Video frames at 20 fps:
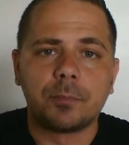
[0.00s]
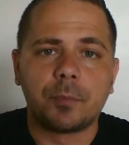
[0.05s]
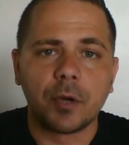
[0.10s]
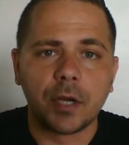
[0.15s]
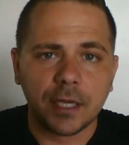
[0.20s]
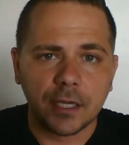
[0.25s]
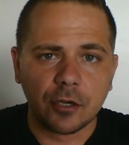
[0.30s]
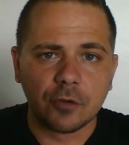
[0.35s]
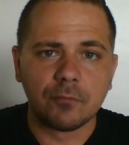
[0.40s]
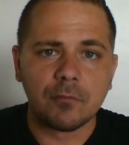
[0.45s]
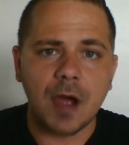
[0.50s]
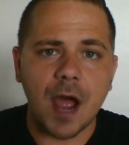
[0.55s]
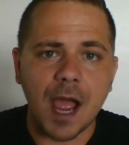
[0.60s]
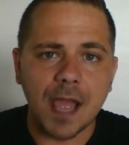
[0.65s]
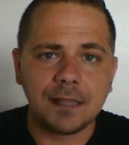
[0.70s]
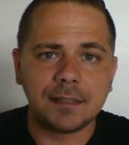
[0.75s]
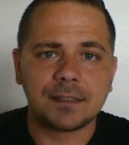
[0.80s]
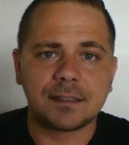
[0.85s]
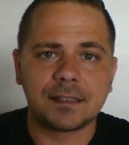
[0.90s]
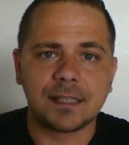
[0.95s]
putting your
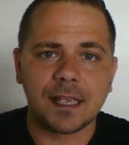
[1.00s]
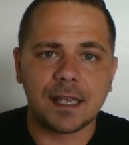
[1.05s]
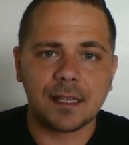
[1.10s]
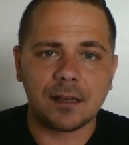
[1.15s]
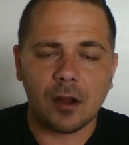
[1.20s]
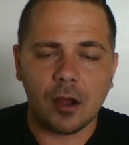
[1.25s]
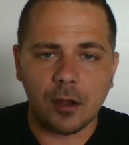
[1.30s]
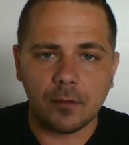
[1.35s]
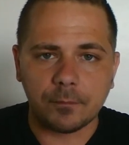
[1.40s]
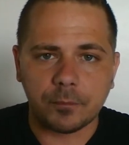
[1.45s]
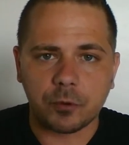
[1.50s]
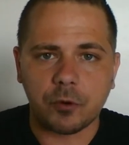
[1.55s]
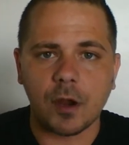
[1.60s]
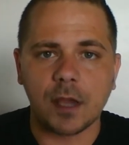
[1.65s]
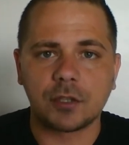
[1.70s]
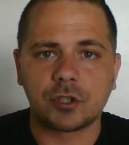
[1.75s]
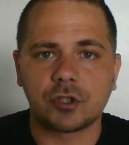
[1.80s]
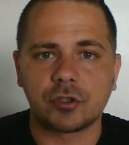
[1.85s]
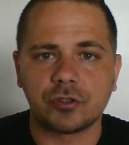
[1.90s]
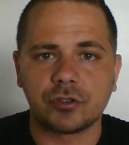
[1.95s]
mindset on
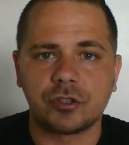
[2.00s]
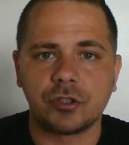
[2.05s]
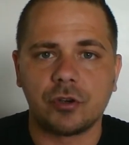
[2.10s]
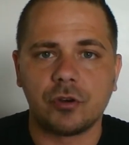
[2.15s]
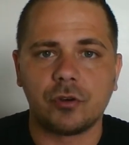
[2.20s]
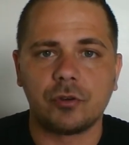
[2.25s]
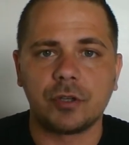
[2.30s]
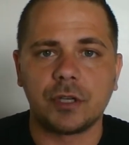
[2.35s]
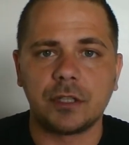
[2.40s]
pressure zone,